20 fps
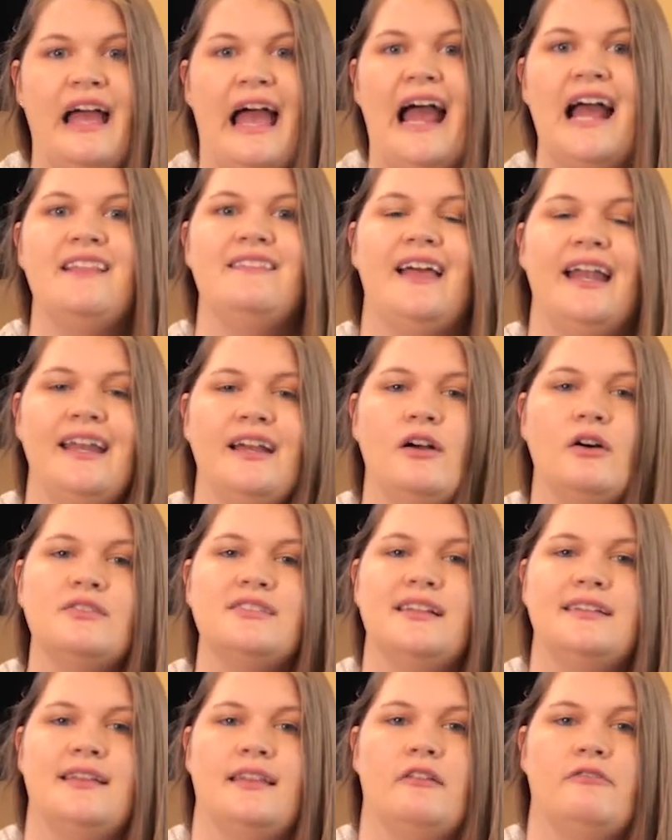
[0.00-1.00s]
And then it
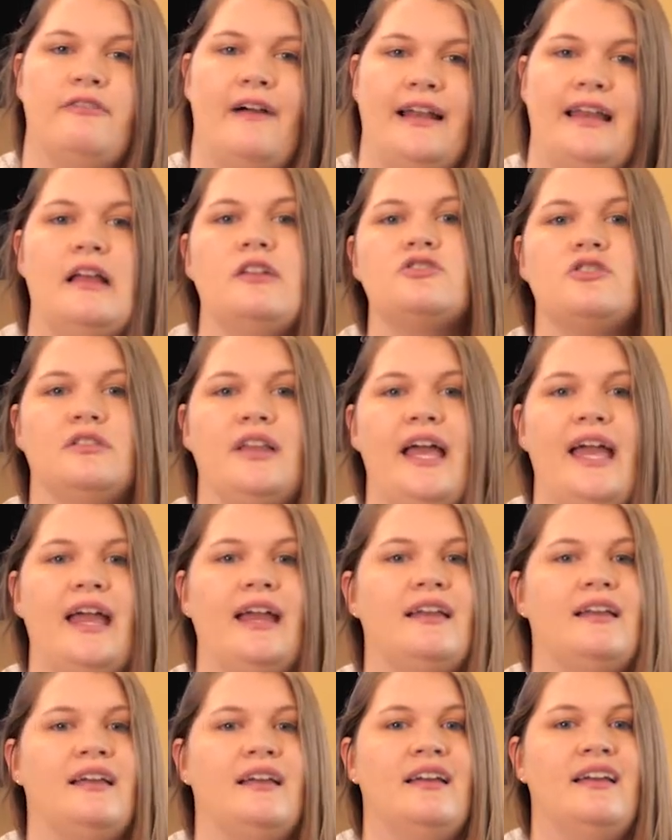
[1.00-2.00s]
goes into the financial
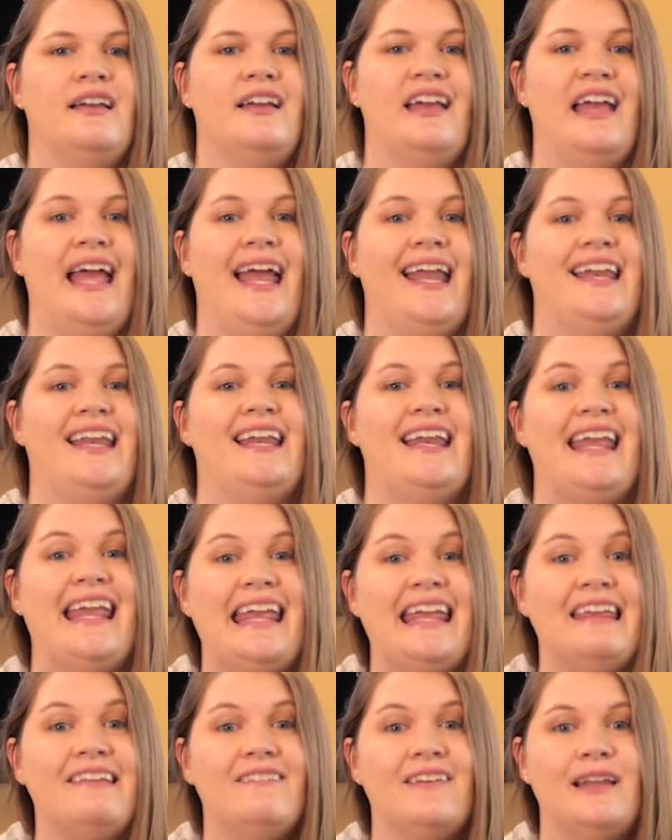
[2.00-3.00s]
aid. And it
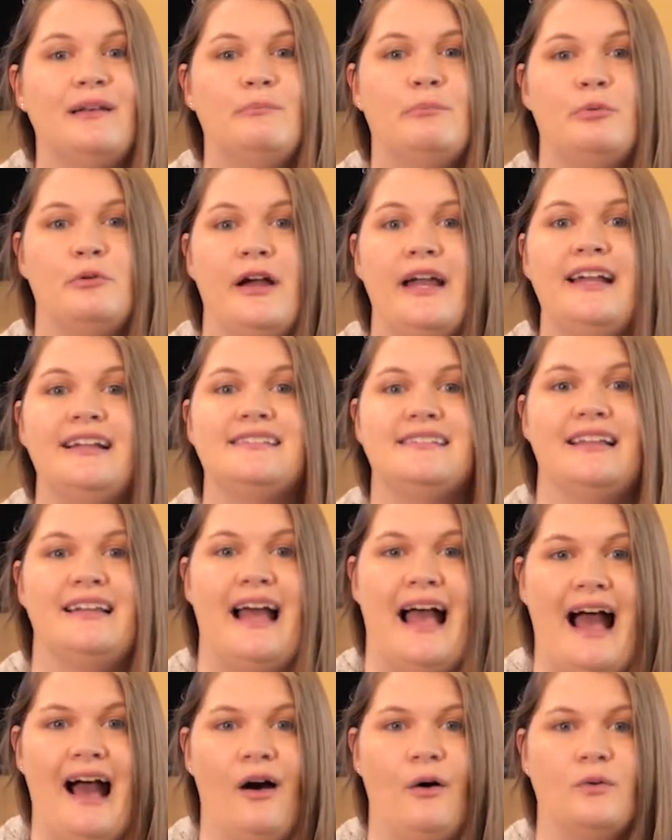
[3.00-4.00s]
even breaks
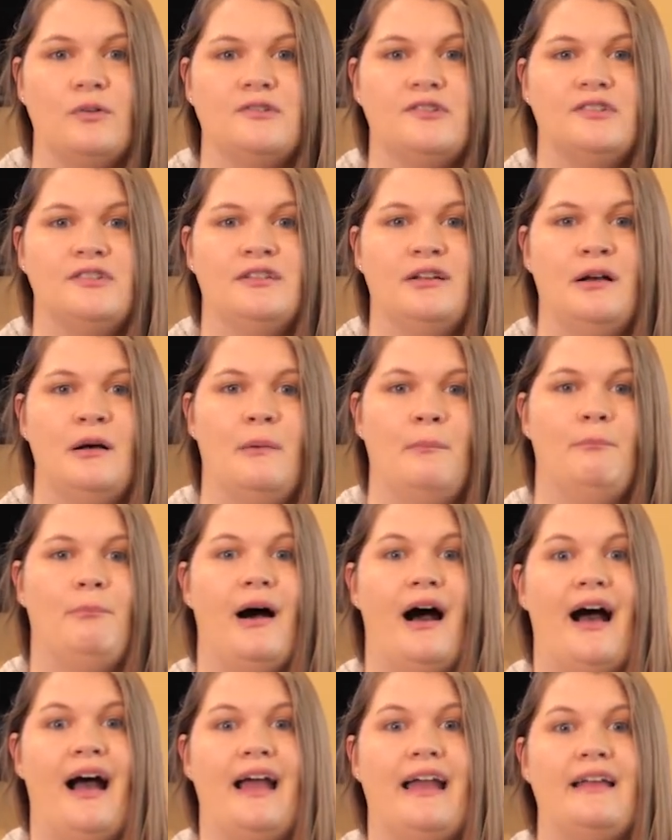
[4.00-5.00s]
it out
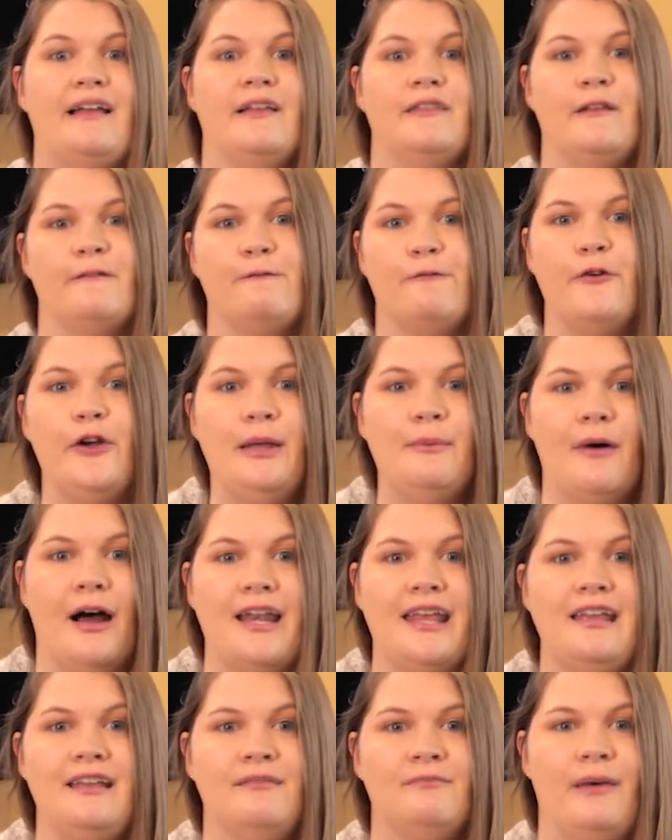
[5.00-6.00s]
by the free
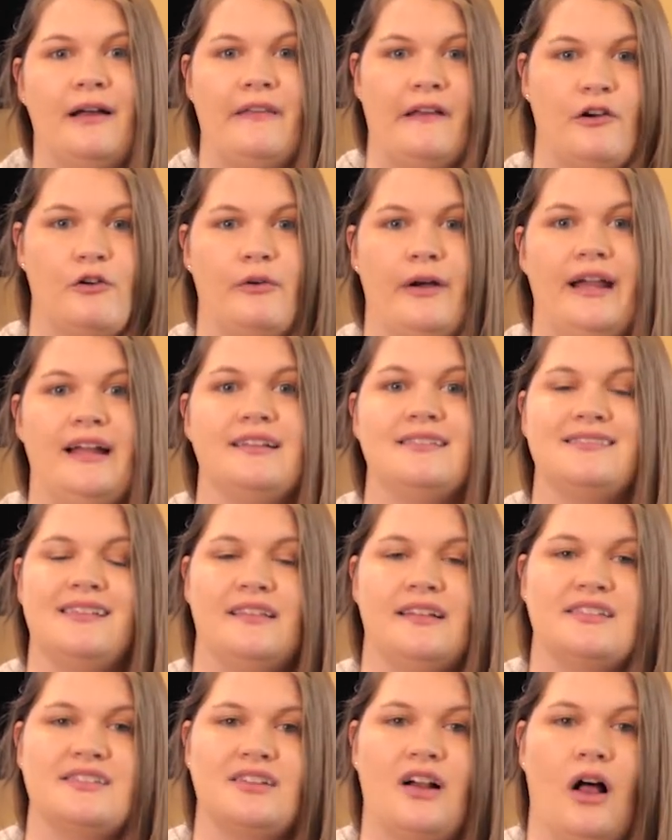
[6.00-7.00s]
money, by the grants
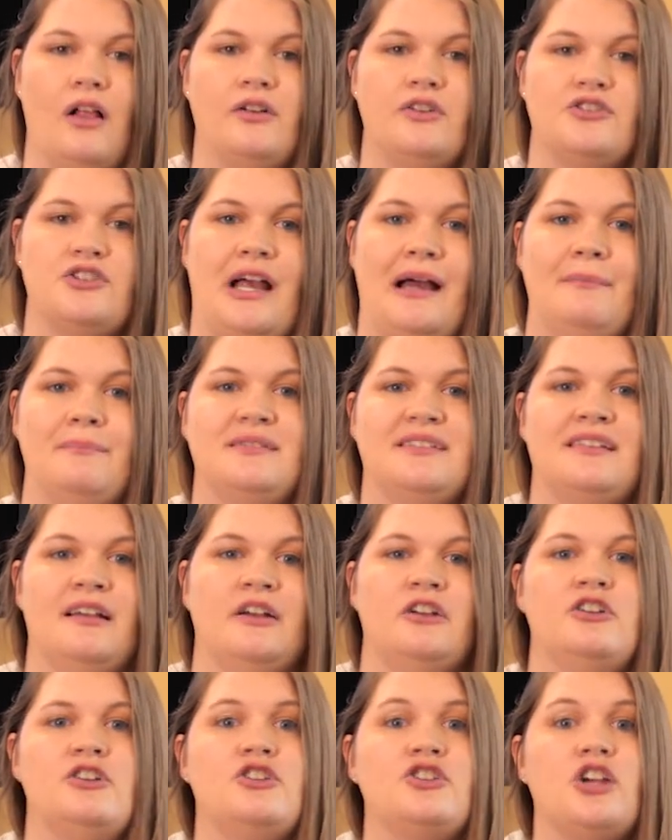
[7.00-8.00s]
and the scholarships,
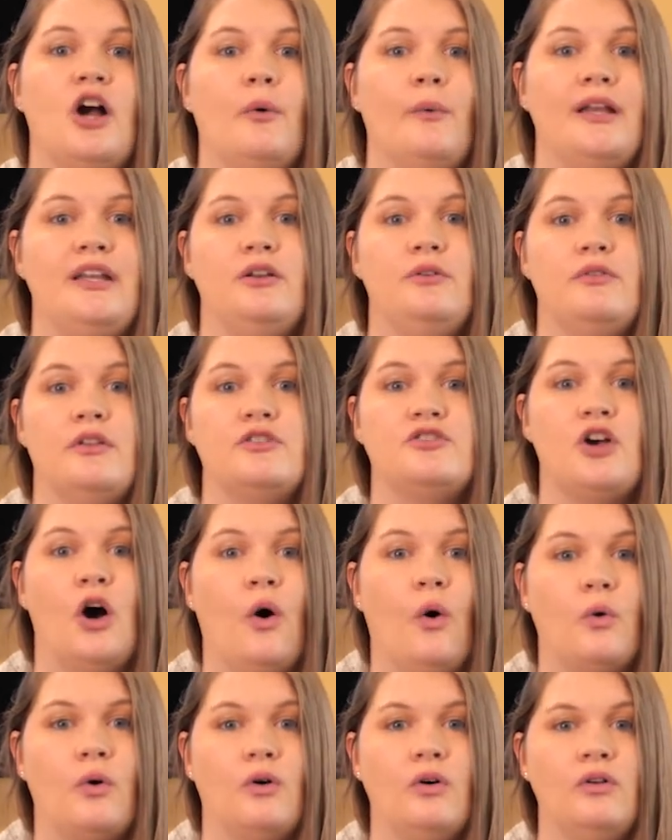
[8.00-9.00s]
showing you the
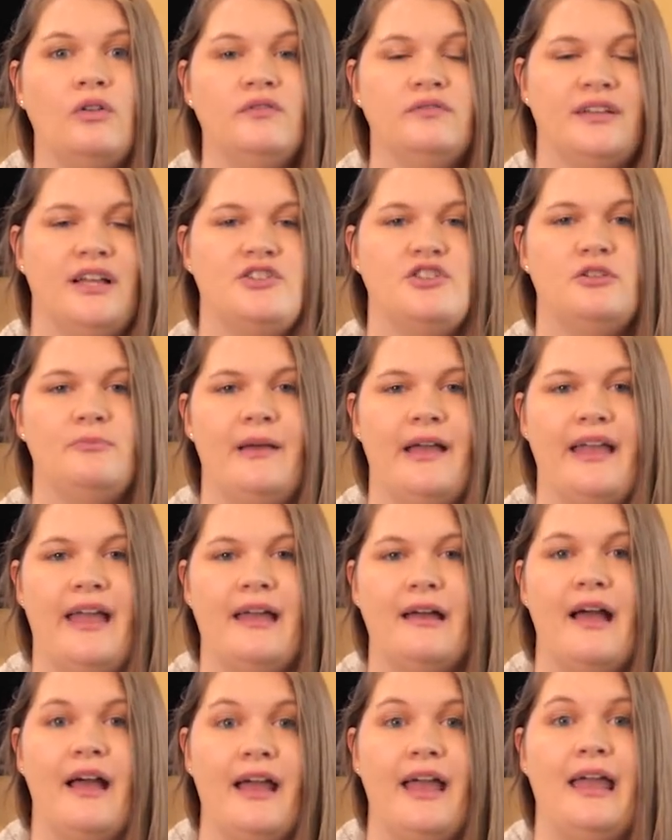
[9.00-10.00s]
total that you'd
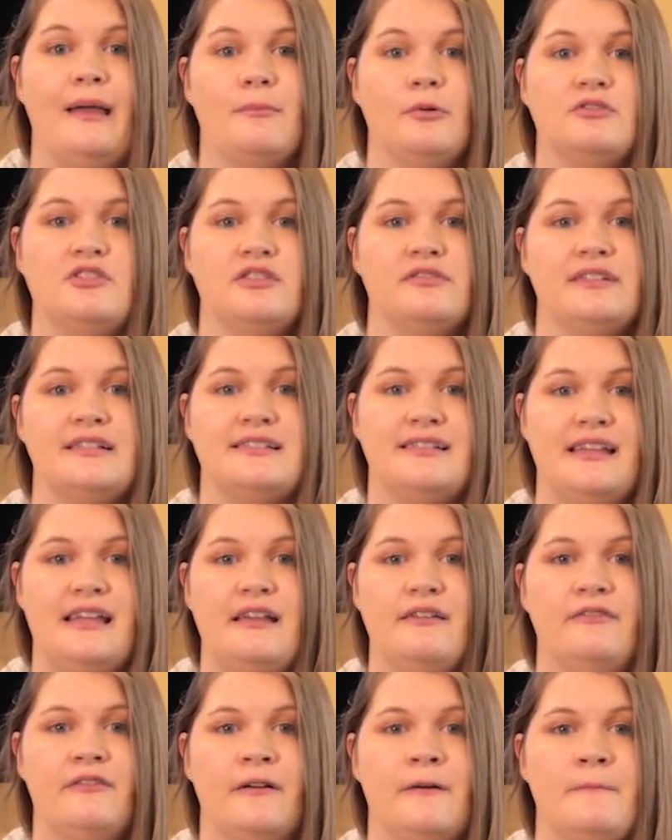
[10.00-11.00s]
be able to
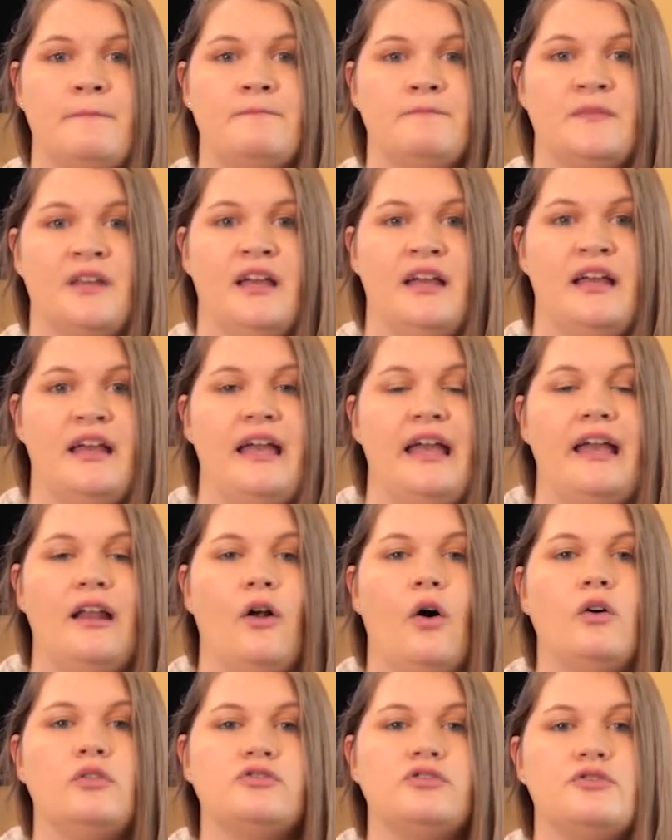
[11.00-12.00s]
receive. It
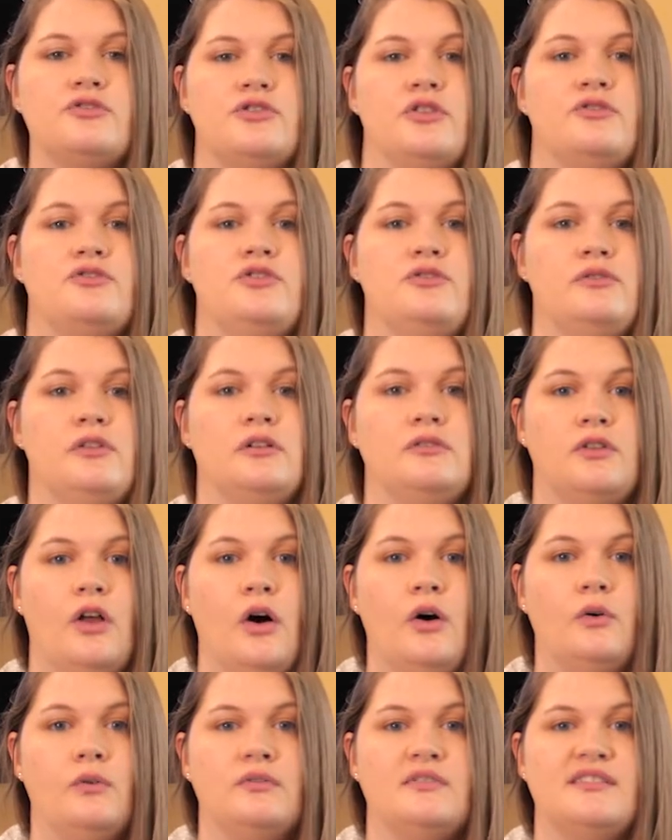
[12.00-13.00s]
also shows you the
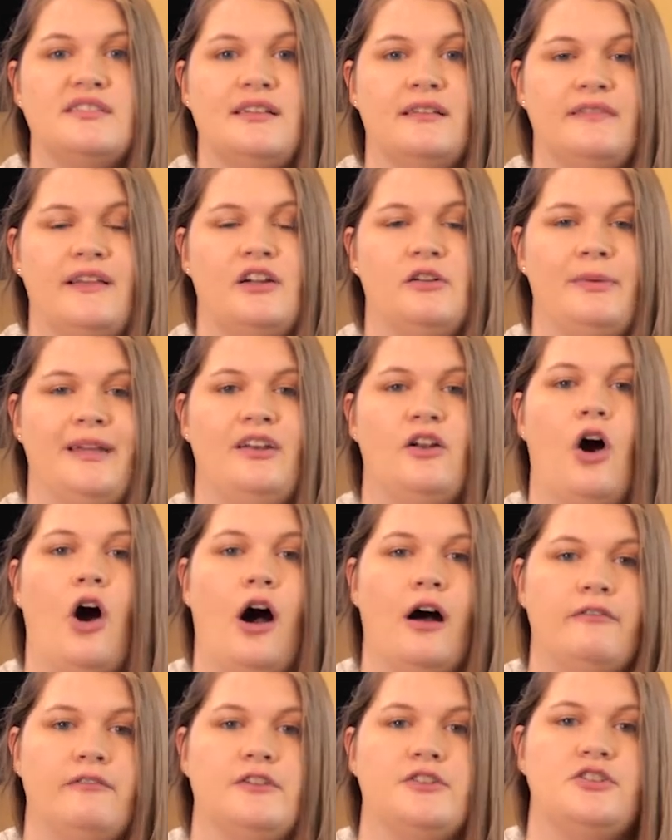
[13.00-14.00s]
loans that are being
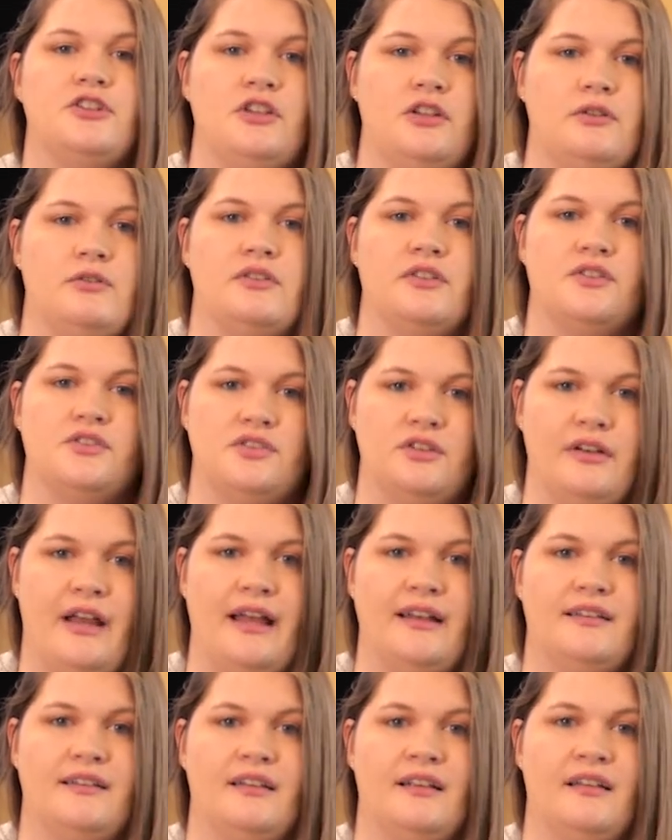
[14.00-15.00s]
offered to you, the
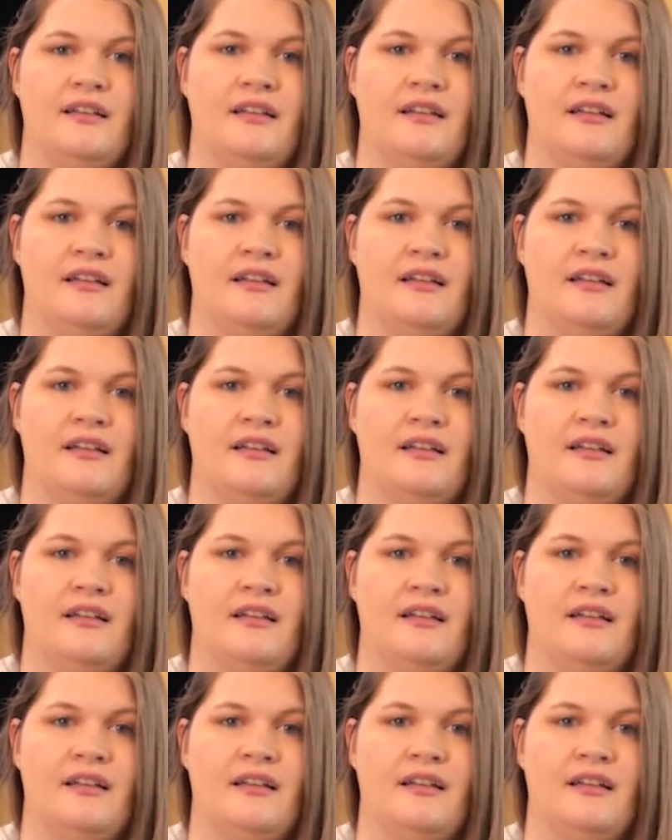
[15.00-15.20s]
student.